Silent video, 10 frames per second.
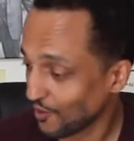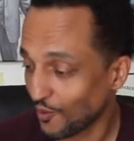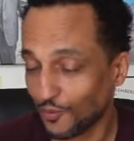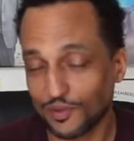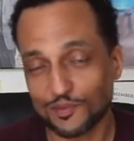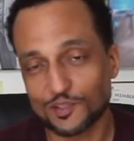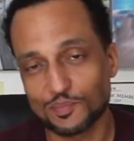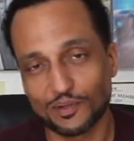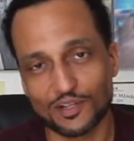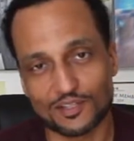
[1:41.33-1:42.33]
we've
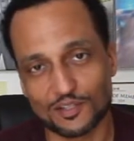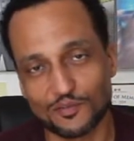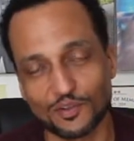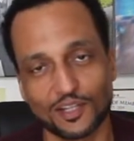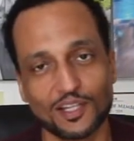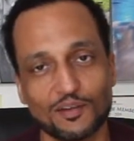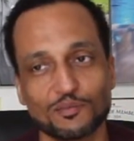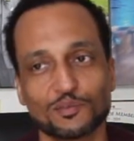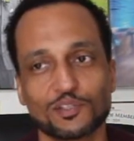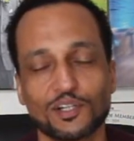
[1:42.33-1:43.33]
experienced different
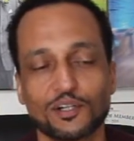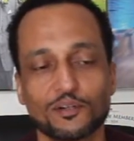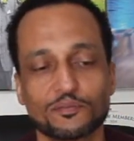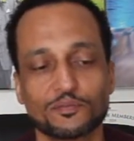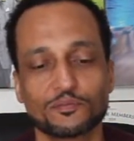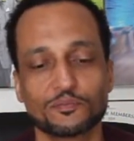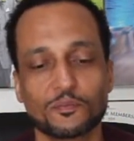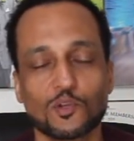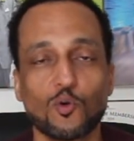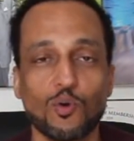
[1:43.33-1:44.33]
levels of
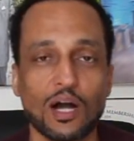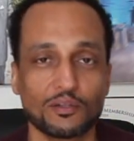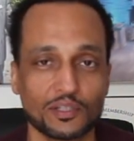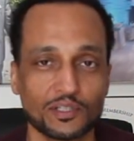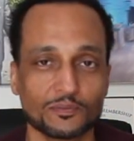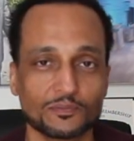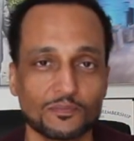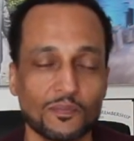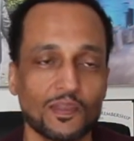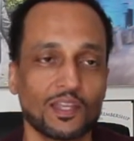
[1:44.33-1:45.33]
quality.
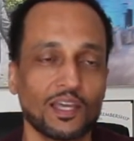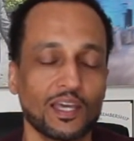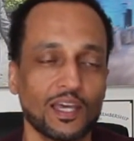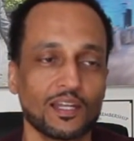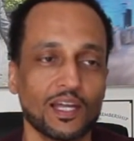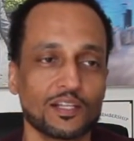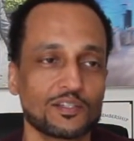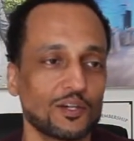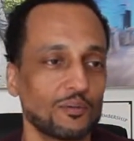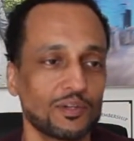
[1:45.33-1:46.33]
And that's
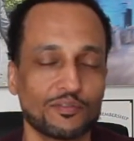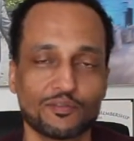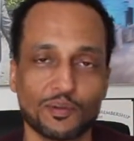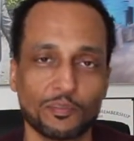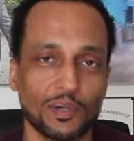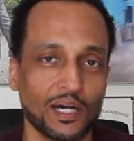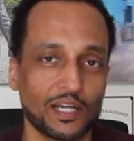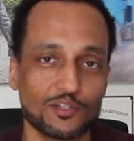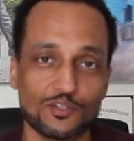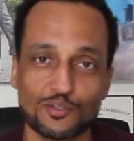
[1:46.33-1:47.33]
going from
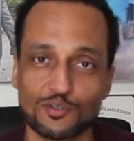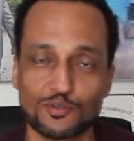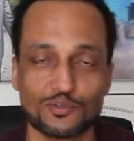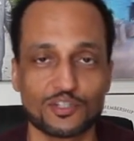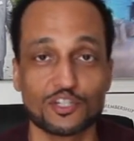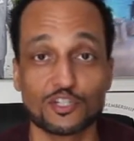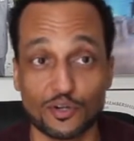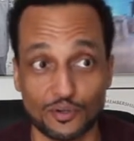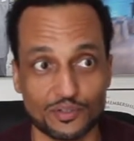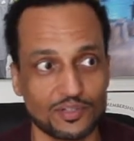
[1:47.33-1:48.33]
buying shoes, a
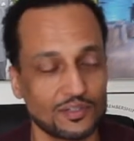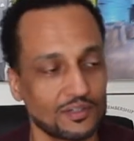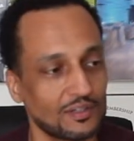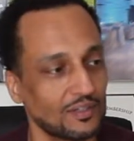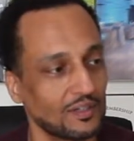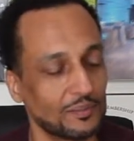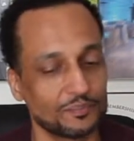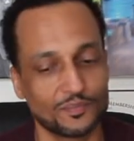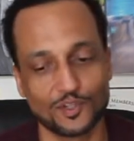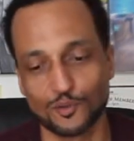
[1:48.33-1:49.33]
shirt,
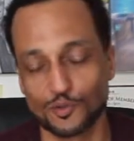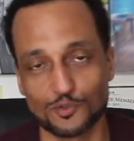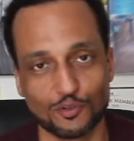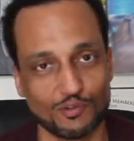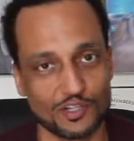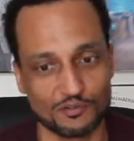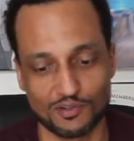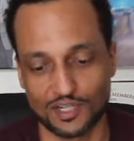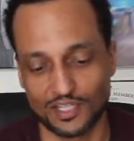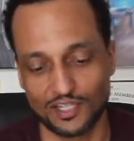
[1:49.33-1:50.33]
going to a
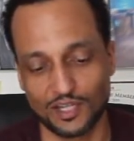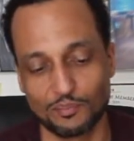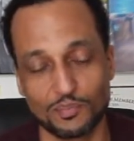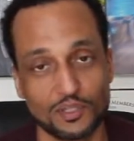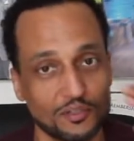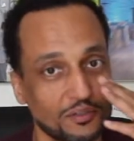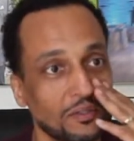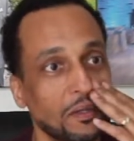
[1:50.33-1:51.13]
restaurant, getting a meal.